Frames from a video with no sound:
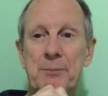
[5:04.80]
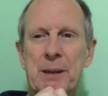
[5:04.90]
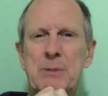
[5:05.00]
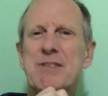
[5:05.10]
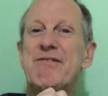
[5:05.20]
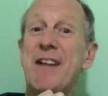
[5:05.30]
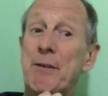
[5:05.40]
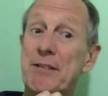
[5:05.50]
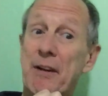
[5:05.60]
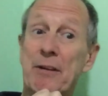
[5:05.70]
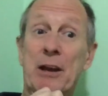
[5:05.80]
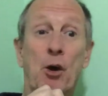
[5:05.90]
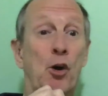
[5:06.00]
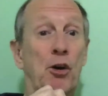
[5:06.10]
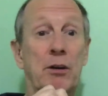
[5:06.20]
It was a very, very
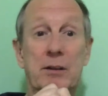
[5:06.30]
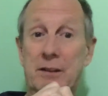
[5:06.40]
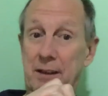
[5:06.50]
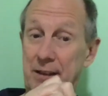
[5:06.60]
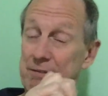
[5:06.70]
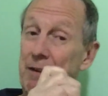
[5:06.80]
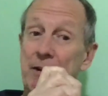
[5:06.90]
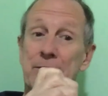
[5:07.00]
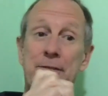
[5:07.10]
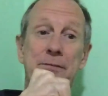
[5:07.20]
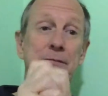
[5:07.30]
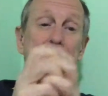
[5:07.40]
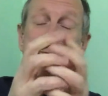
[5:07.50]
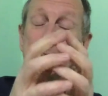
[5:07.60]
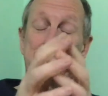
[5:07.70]
long and very
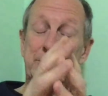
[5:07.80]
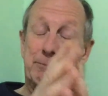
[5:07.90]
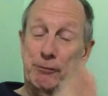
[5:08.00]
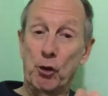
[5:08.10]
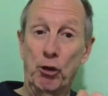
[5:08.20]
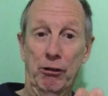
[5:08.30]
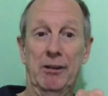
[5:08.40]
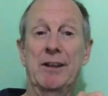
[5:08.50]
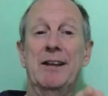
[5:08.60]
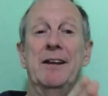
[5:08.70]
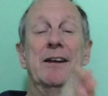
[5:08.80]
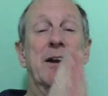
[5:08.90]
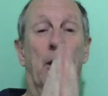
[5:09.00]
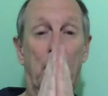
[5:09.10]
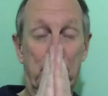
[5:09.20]
full
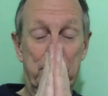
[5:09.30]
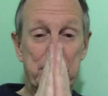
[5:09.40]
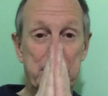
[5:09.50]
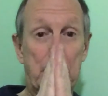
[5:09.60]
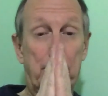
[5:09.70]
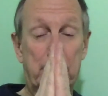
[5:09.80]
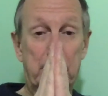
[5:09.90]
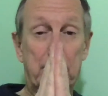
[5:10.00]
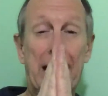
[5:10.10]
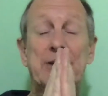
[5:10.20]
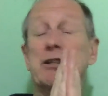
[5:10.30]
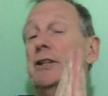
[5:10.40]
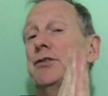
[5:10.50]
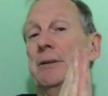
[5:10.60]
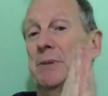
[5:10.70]
of
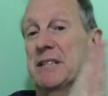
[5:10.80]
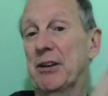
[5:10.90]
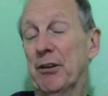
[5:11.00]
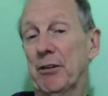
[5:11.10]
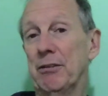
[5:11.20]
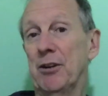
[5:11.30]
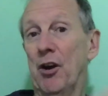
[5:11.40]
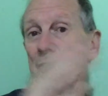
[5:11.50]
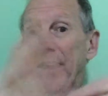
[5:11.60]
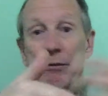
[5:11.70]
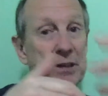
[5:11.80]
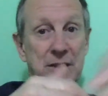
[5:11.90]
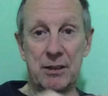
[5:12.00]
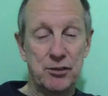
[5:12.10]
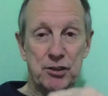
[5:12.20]
self-congratulatory material on their
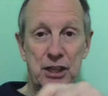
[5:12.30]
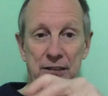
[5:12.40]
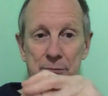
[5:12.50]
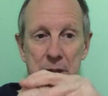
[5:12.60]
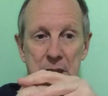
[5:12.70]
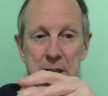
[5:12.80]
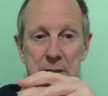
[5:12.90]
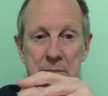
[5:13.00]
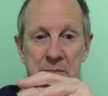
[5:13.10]
research achievements.